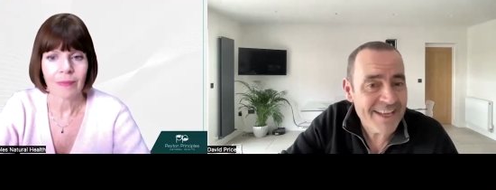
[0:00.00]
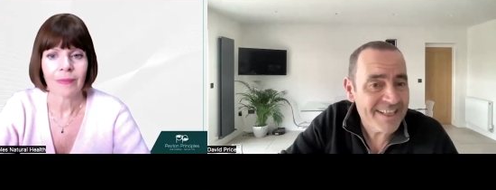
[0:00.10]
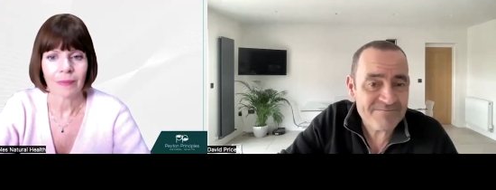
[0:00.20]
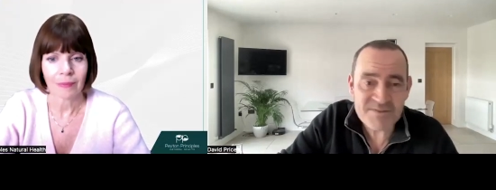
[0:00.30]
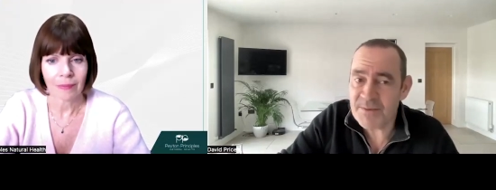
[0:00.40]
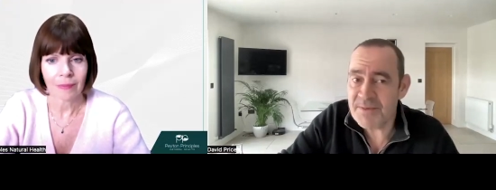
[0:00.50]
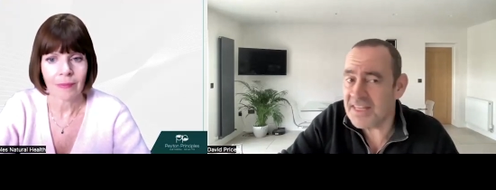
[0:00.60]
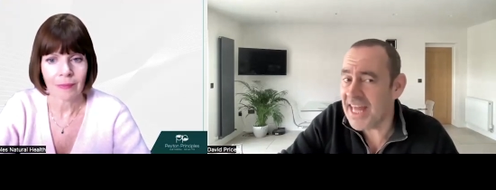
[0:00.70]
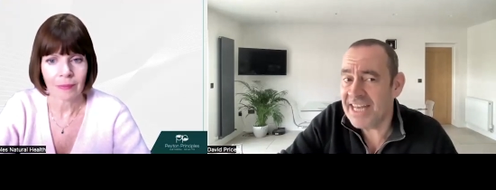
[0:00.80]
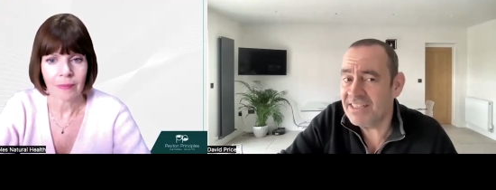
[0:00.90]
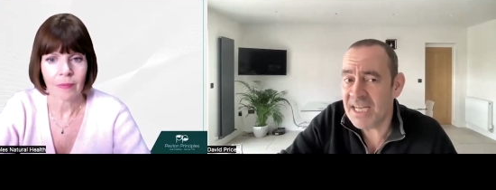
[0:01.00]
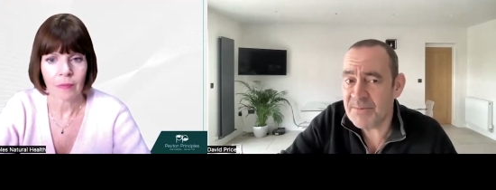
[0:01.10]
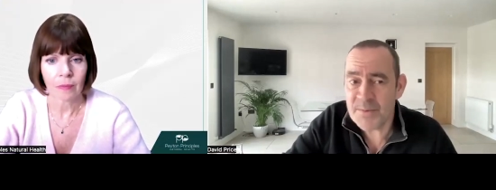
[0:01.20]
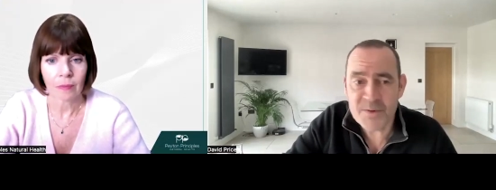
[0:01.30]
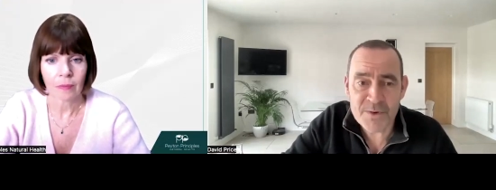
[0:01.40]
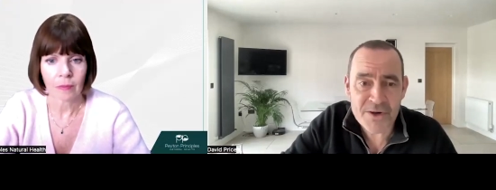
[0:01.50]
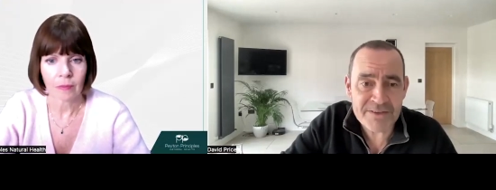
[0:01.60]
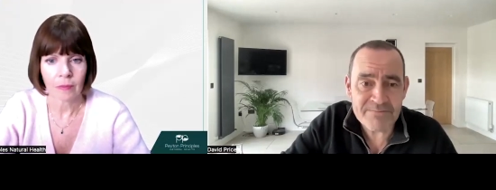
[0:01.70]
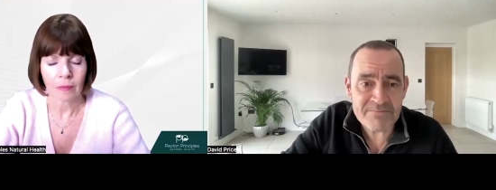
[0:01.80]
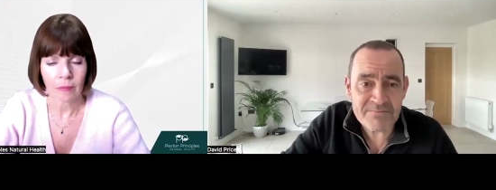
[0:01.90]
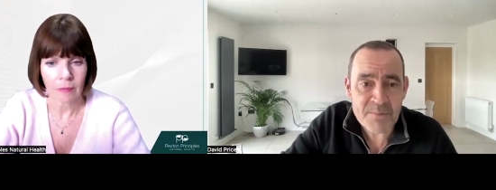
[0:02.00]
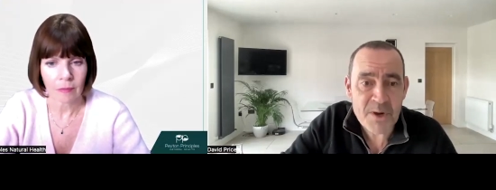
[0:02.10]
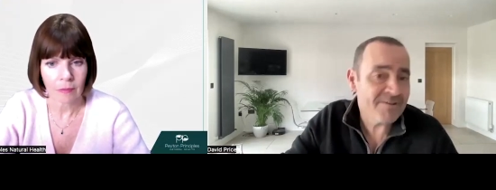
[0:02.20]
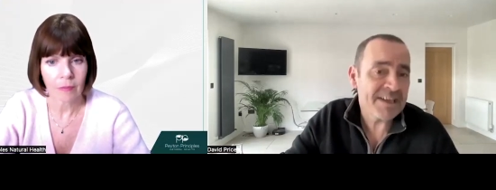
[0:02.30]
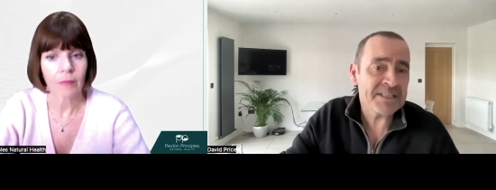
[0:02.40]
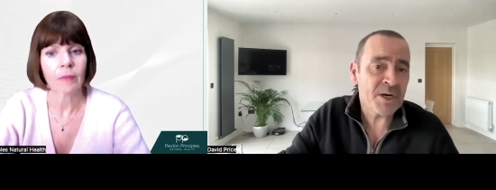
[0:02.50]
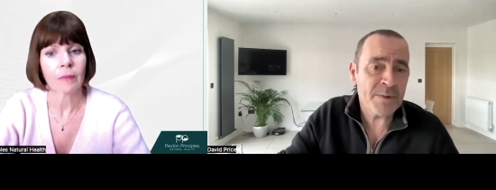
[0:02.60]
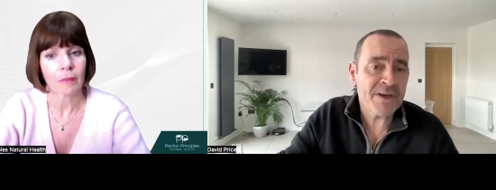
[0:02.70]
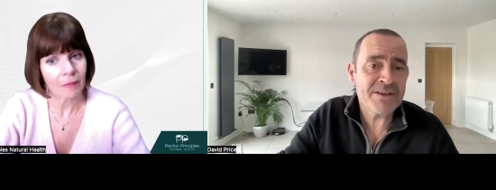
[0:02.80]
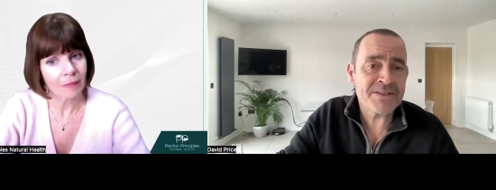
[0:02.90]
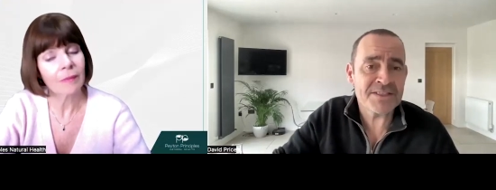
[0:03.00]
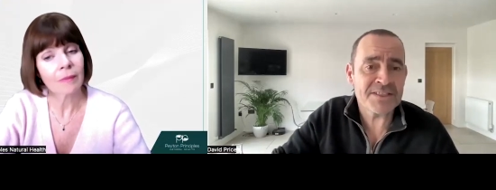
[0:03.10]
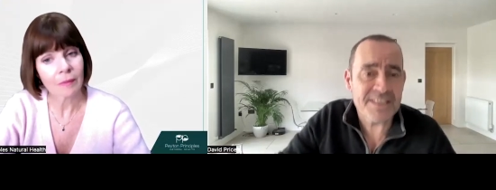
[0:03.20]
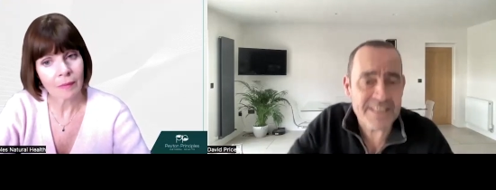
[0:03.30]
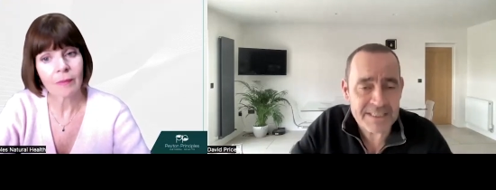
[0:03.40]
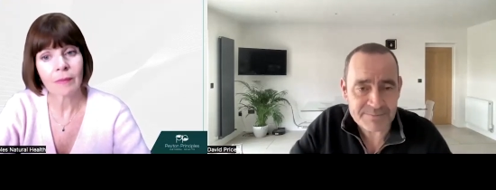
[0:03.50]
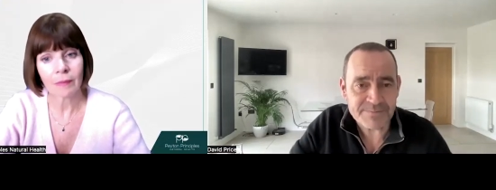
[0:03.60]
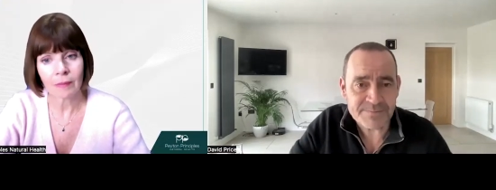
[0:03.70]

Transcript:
Speaker 1: Uh, something that hadn't come up on my my radar personally.